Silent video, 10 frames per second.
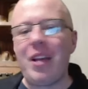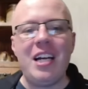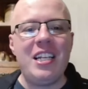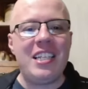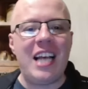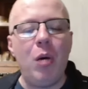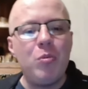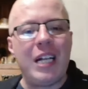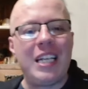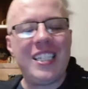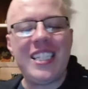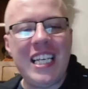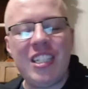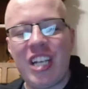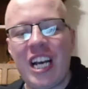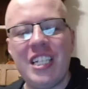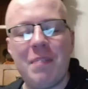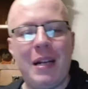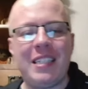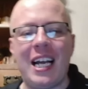And it's helped with that sea changing
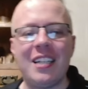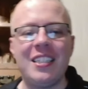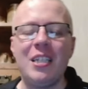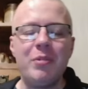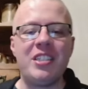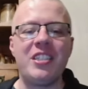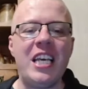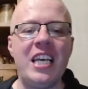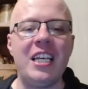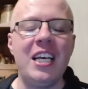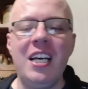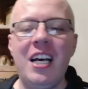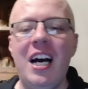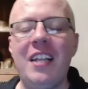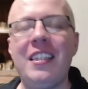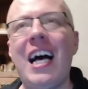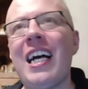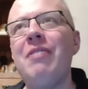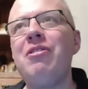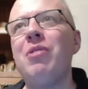mentality that we're seeing. And that
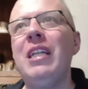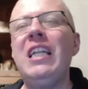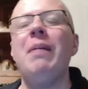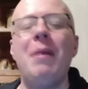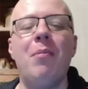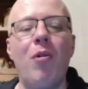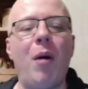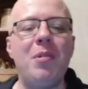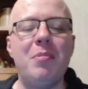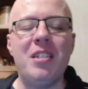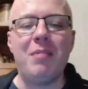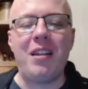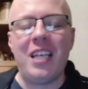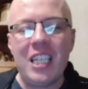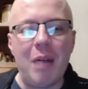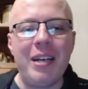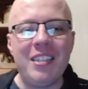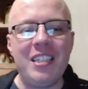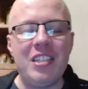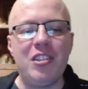gives you a little bit more optimism, I think, going
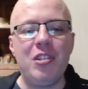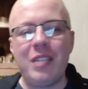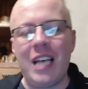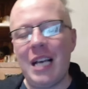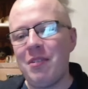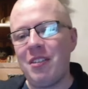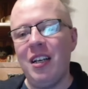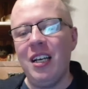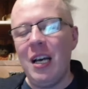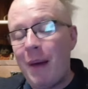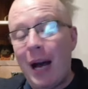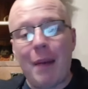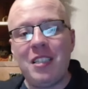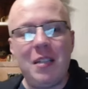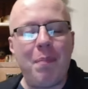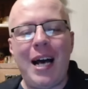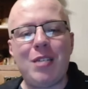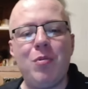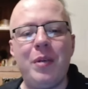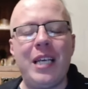into these two games that perhaps in the
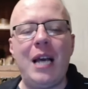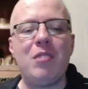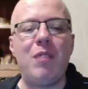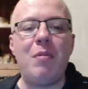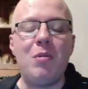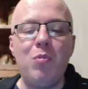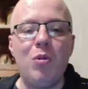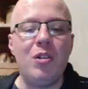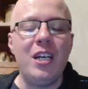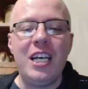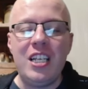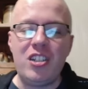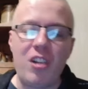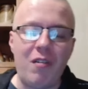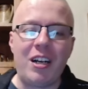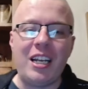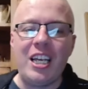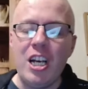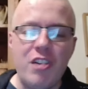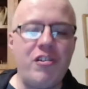past would be games where we would historically
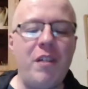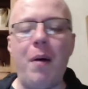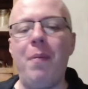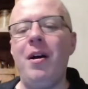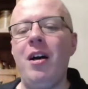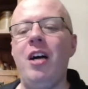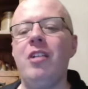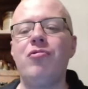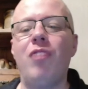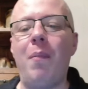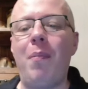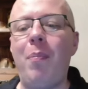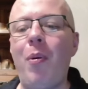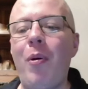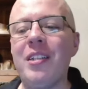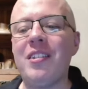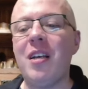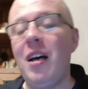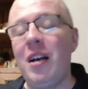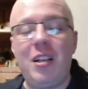trip up and drop points.
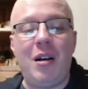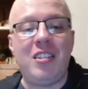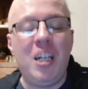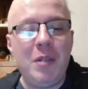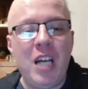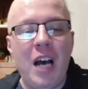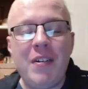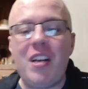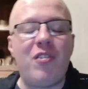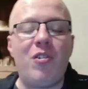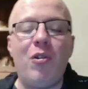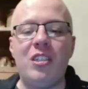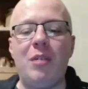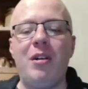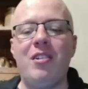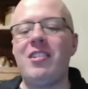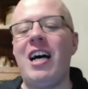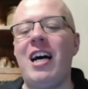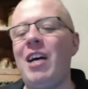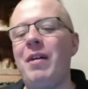You know, I still be nervous. Of course I will on
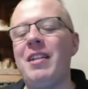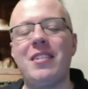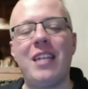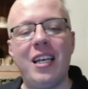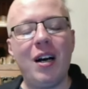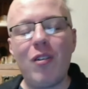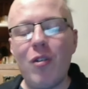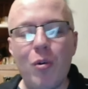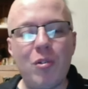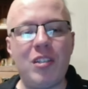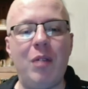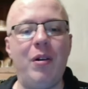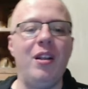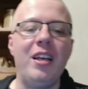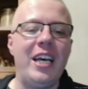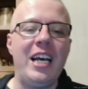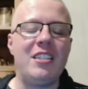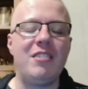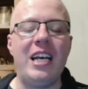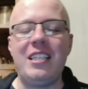Saturday and Wednesday. Of course I will.
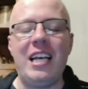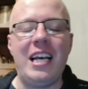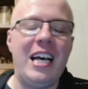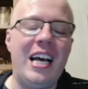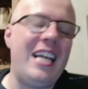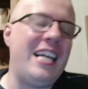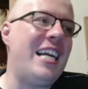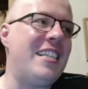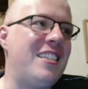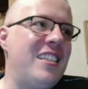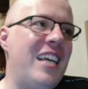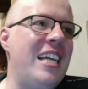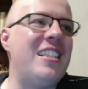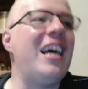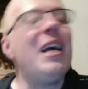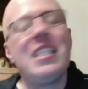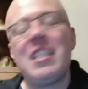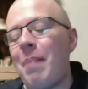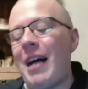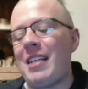It's it it's it's the it's the
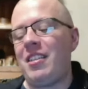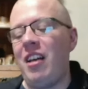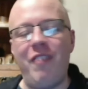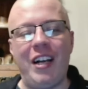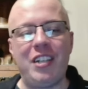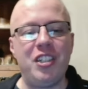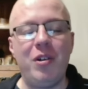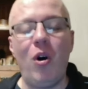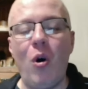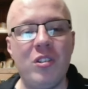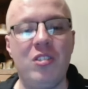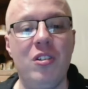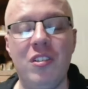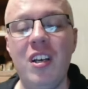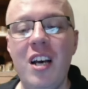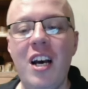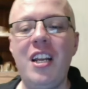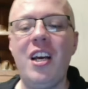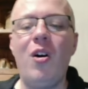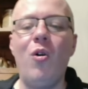past that affects you. It always does, and
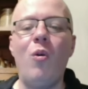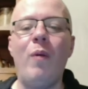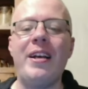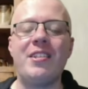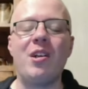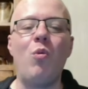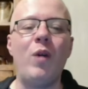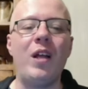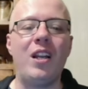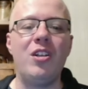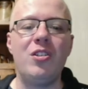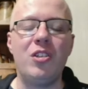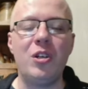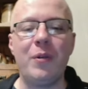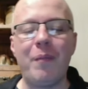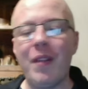it always will do.